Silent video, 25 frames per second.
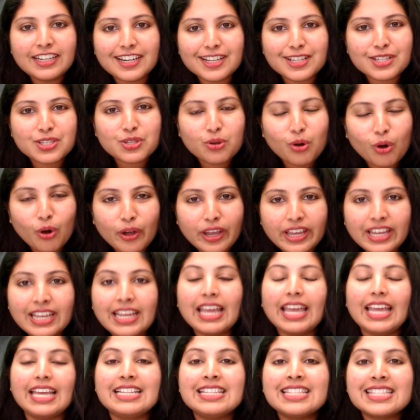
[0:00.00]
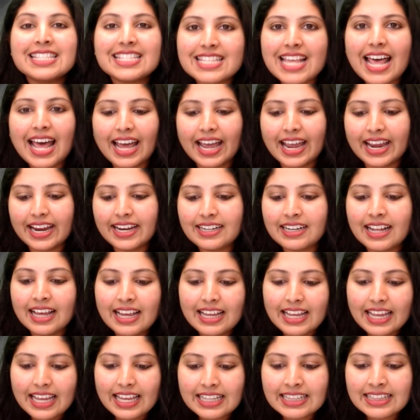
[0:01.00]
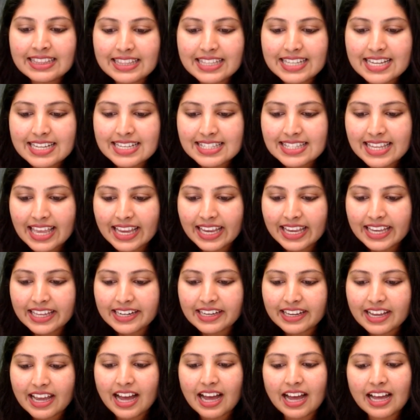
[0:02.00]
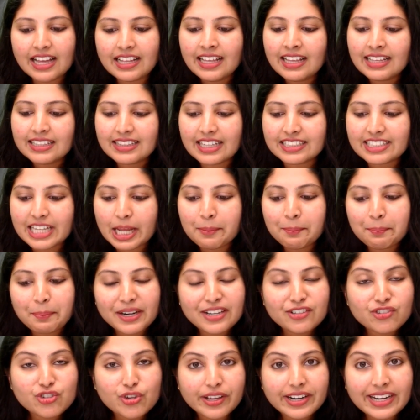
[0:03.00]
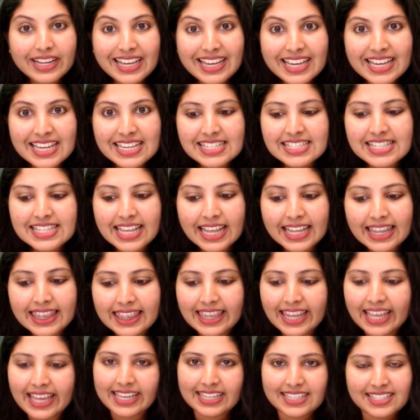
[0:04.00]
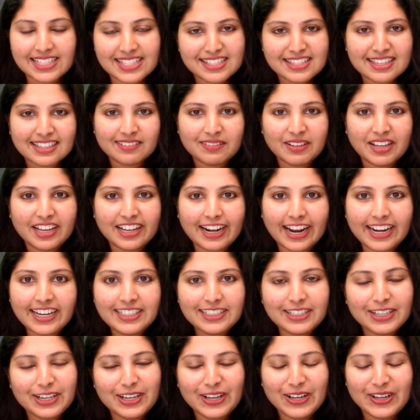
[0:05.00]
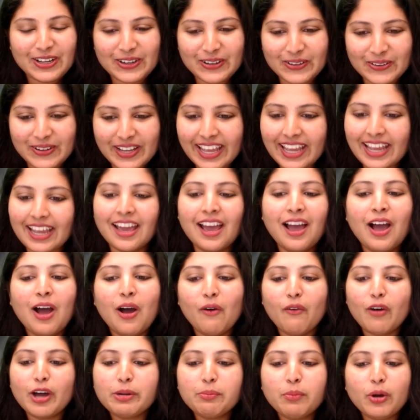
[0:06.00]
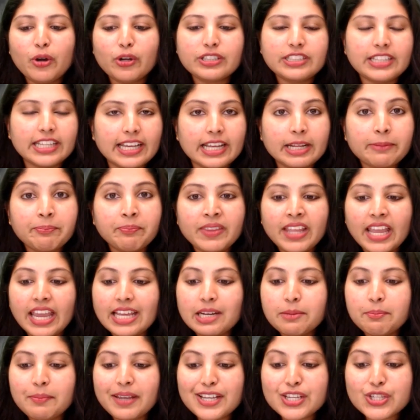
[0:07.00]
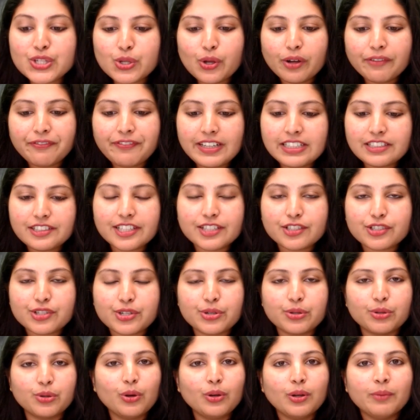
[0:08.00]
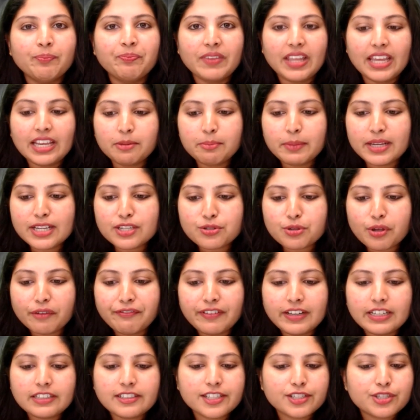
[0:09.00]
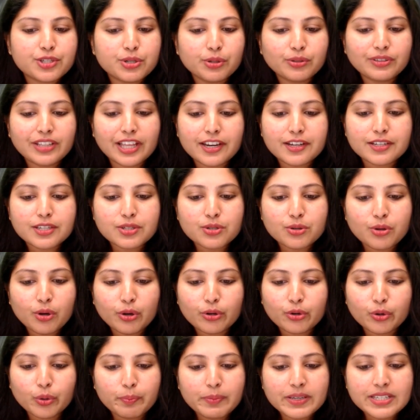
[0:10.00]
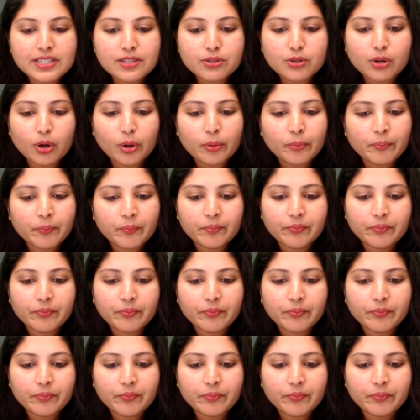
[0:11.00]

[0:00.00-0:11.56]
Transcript: is going inside in this area, the temperature is less, right? Okay, one more thing, in mesophyll tissue there is no Rubisco.